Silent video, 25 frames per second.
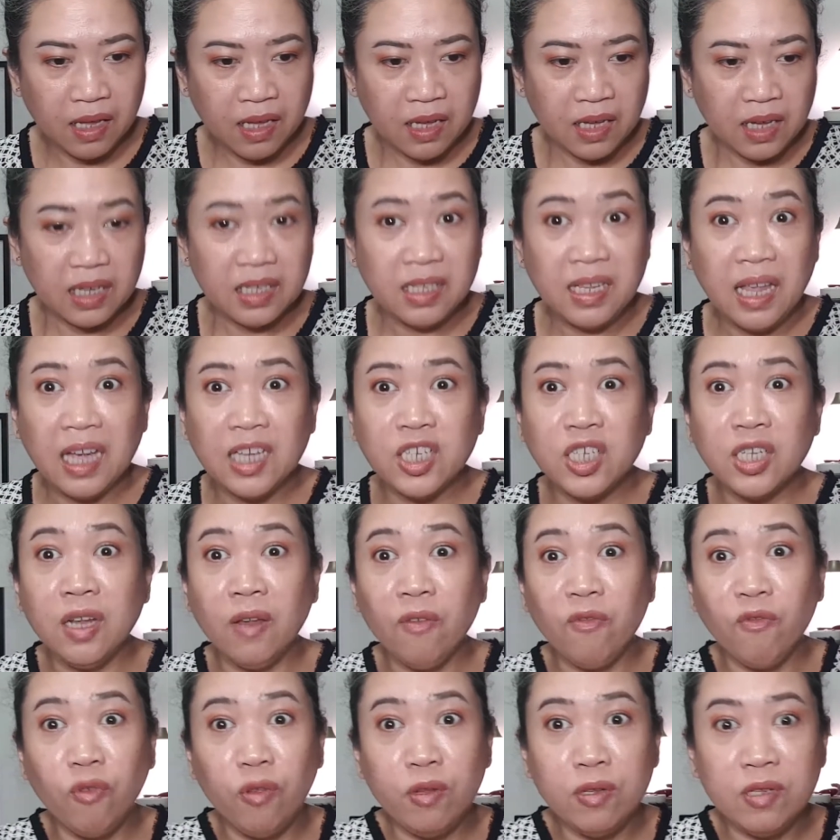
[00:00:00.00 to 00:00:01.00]
it's actually
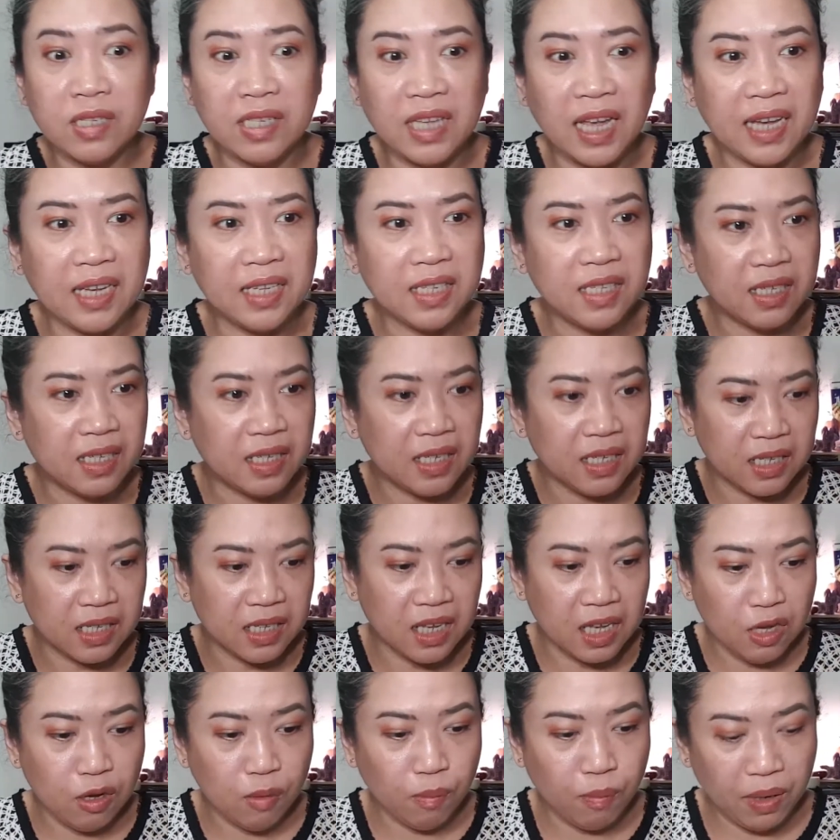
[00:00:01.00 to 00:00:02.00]
full sizes.
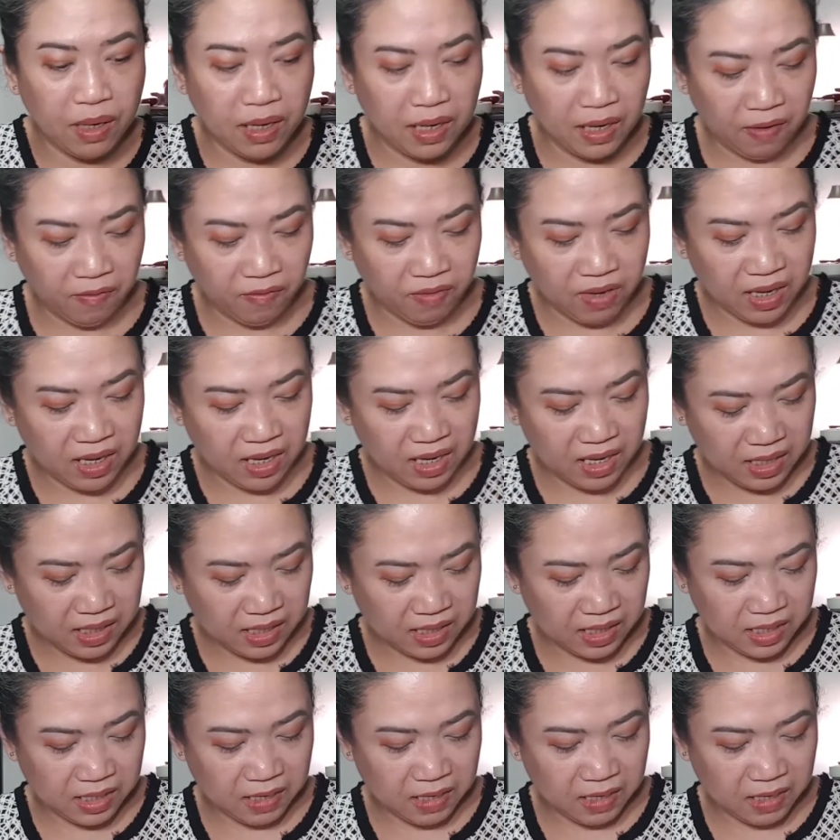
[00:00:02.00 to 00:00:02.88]
Can you believe this?